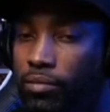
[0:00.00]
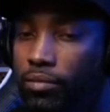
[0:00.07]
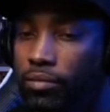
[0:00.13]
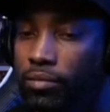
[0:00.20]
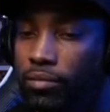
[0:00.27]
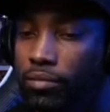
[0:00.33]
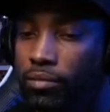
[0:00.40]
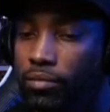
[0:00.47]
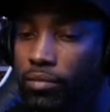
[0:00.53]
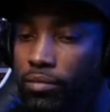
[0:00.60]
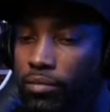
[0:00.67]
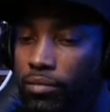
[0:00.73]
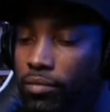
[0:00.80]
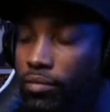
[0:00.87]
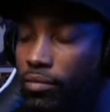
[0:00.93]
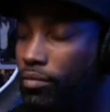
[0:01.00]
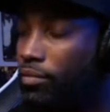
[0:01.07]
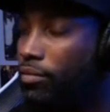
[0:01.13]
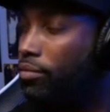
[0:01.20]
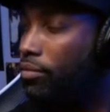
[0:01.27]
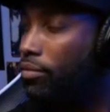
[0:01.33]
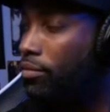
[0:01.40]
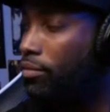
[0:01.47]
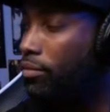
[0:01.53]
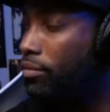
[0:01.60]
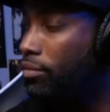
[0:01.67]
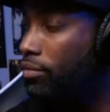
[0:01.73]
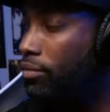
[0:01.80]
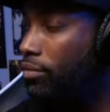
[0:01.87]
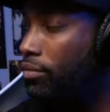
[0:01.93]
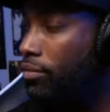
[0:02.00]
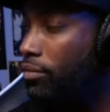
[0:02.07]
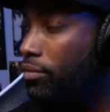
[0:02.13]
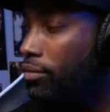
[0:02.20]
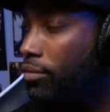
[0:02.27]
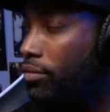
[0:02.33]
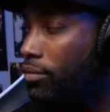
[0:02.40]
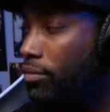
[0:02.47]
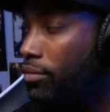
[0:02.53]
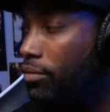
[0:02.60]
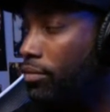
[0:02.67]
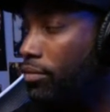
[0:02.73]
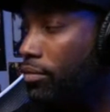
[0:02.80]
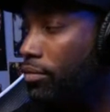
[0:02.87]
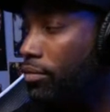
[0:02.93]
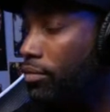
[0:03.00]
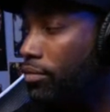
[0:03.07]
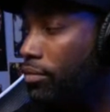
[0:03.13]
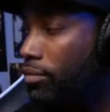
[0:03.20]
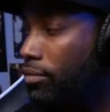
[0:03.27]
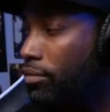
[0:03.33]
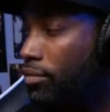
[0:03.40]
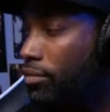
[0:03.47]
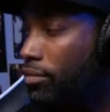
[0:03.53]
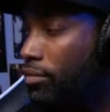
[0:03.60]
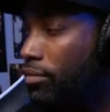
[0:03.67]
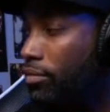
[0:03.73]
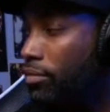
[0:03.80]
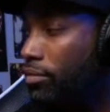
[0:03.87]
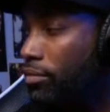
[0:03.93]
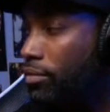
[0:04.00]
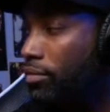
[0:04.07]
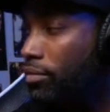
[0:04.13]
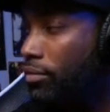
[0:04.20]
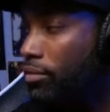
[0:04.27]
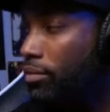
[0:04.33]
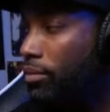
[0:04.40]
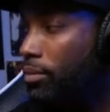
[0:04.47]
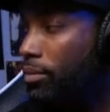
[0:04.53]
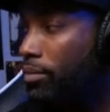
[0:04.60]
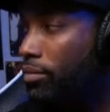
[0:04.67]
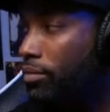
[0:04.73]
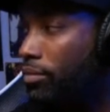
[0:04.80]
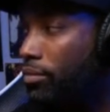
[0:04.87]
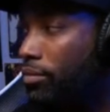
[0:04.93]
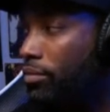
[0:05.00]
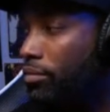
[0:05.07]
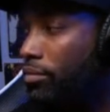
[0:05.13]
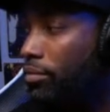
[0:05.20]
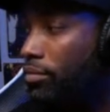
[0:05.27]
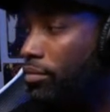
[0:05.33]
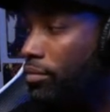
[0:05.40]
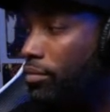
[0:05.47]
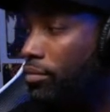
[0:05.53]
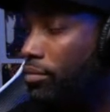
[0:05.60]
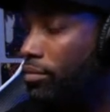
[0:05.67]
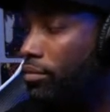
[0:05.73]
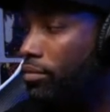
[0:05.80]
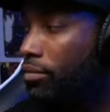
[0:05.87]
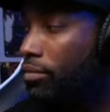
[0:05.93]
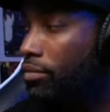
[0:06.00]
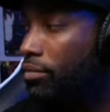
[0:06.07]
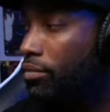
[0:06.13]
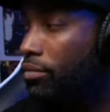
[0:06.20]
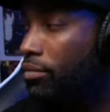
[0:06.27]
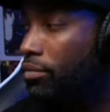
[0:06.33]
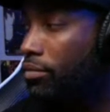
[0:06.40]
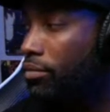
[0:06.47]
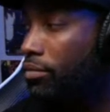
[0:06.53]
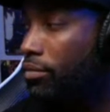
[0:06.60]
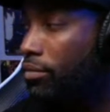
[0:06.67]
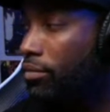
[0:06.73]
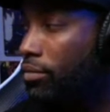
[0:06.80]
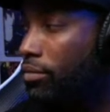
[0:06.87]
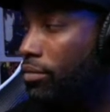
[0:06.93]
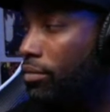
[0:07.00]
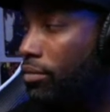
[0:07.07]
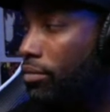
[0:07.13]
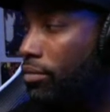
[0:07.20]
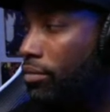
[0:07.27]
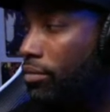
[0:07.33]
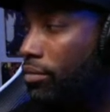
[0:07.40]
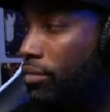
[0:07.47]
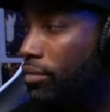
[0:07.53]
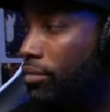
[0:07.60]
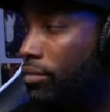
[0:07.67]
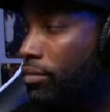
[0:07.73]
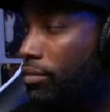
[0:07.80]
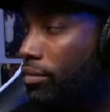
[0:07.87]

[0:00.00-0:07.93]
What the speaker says: This person isn't speaking.